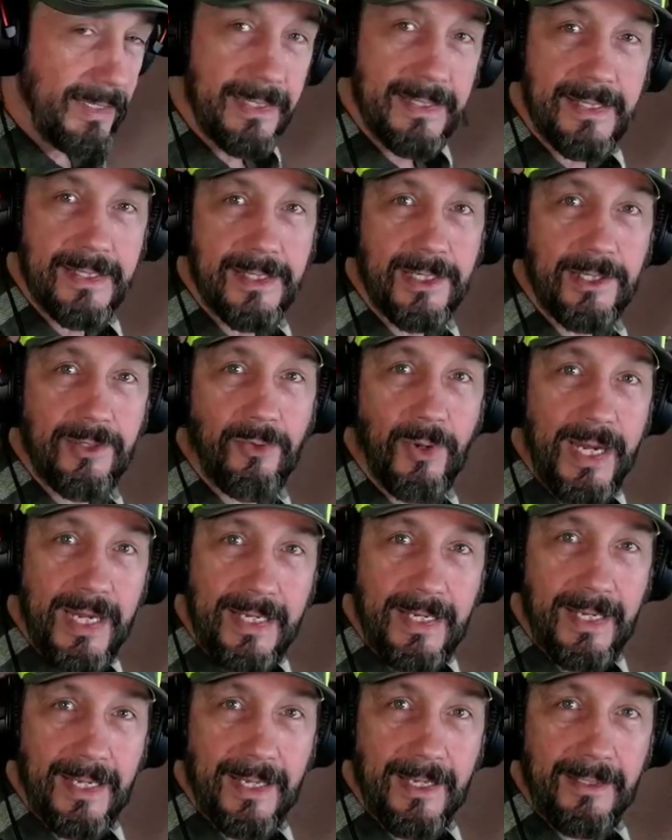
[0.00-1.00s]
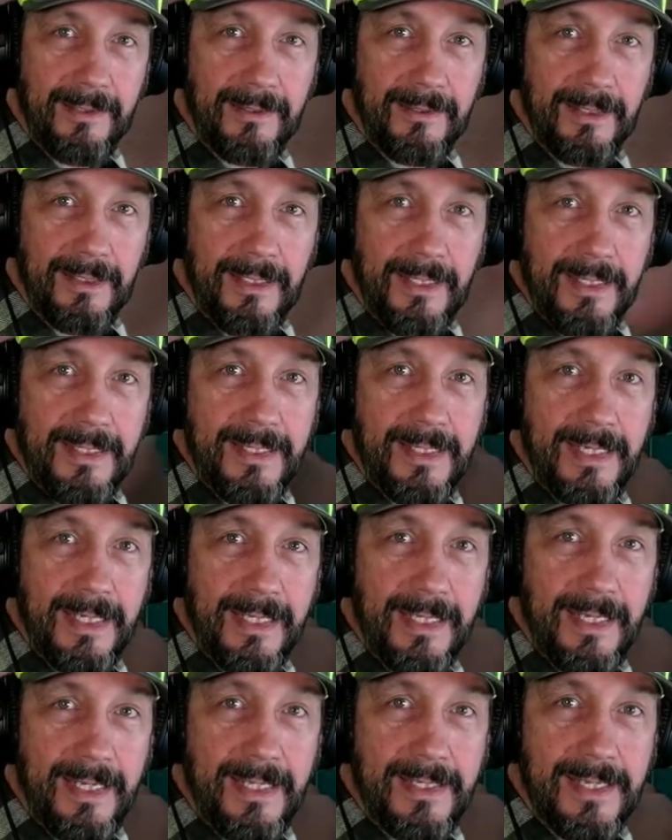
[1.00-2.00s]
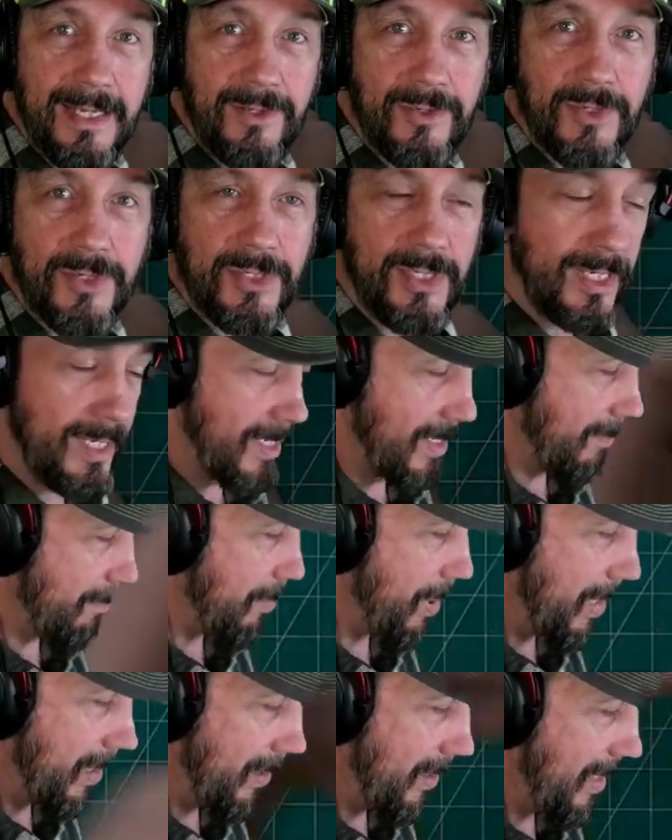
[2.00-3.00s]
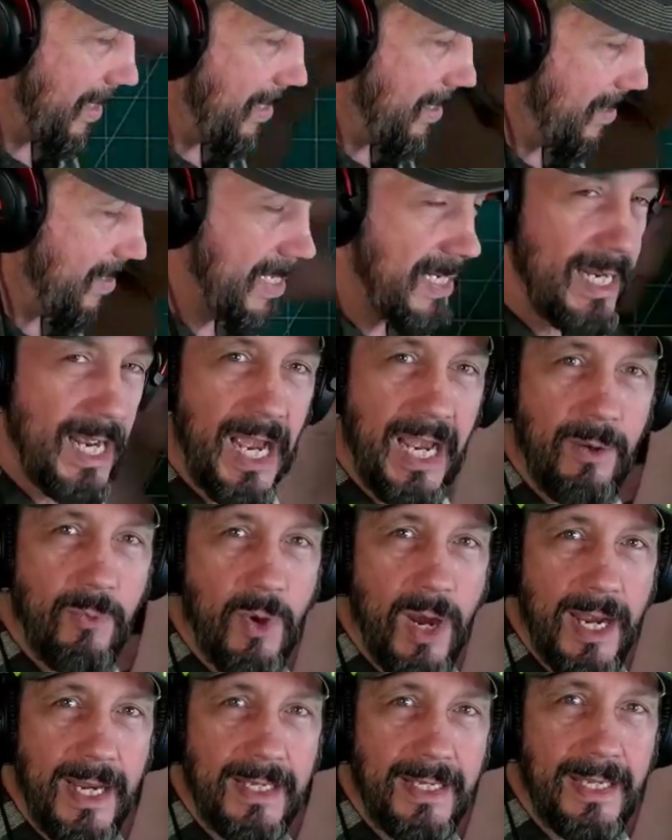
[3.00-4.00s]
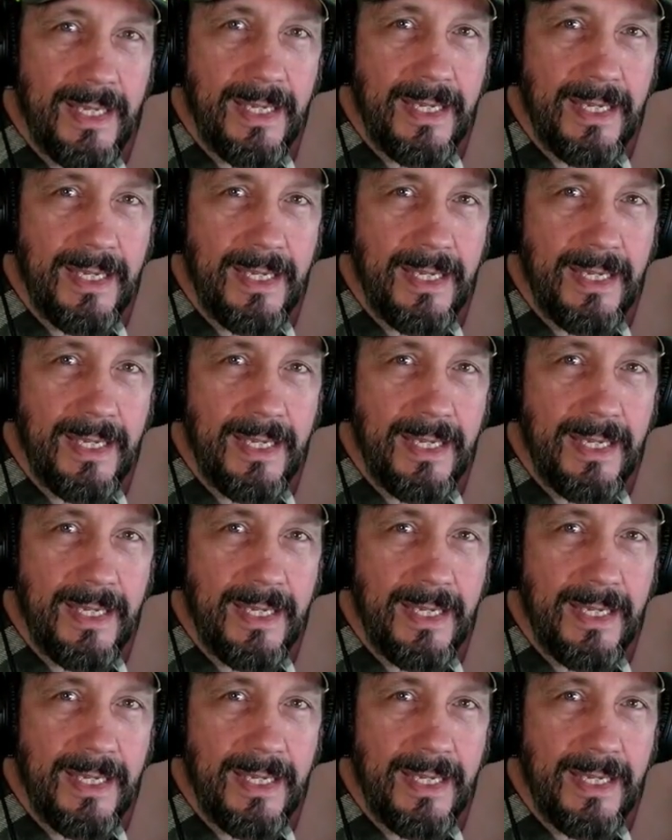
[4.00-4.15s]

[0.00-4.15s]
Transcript: a great kit to get kids interested in building DIY kits,